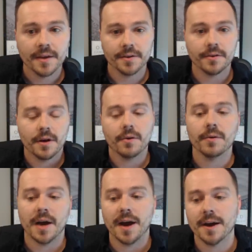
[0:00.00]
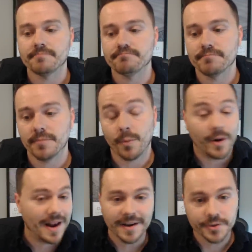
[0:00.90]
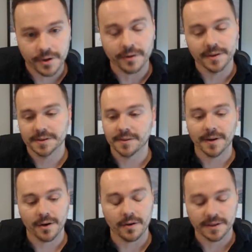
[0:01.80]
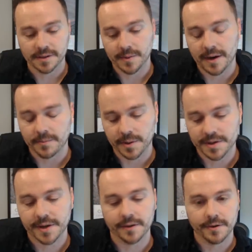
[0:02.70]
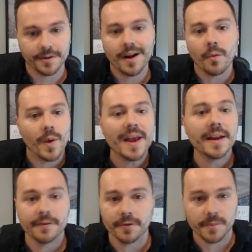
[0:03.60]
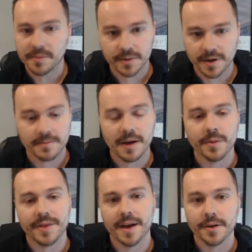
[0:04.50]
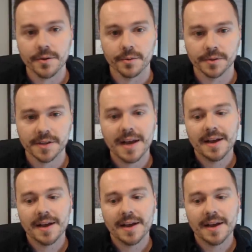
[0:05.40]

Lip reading: You know, or any journalist. I'm not calling someone out in particular. They're not waiting for people to come out with that news.